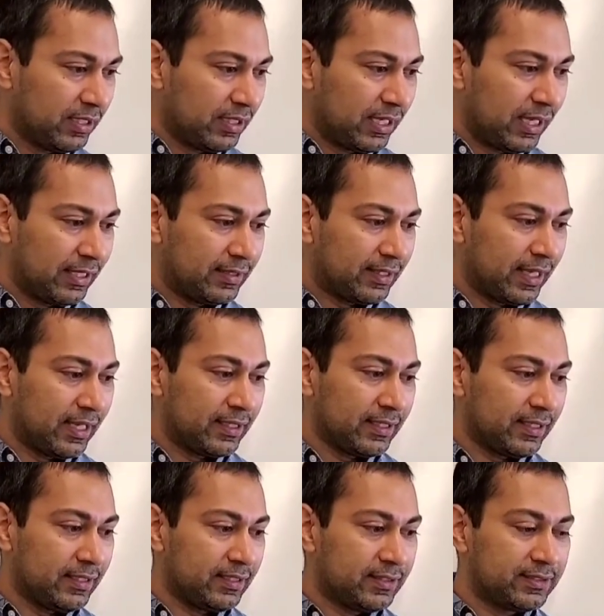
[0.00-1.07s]
and that
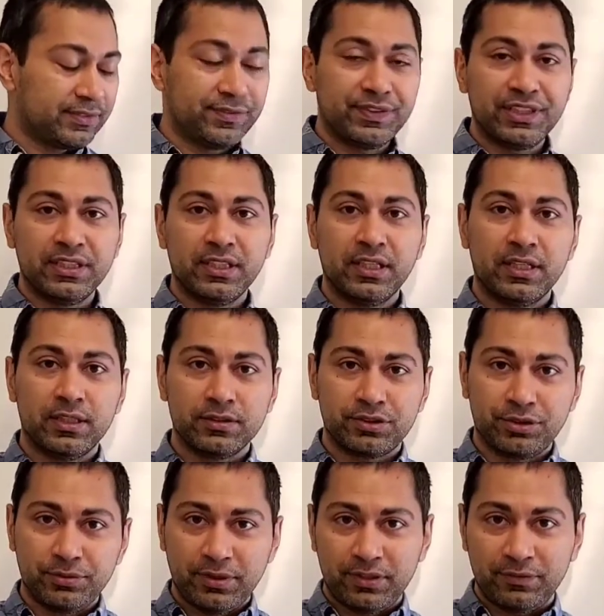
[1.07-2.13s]
is via
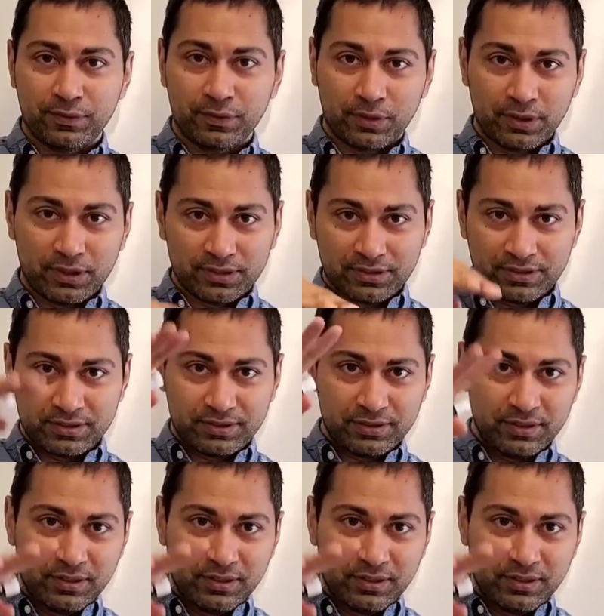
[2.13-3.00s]
tuning forks